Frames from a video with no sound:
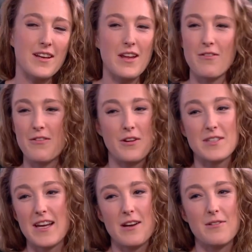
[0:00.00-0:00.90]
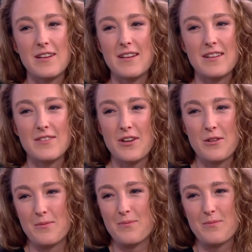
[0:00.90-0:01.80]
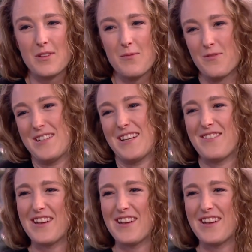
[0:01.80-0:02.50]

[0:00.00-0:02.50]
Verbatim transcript: It never felt scary. It felt comforting, if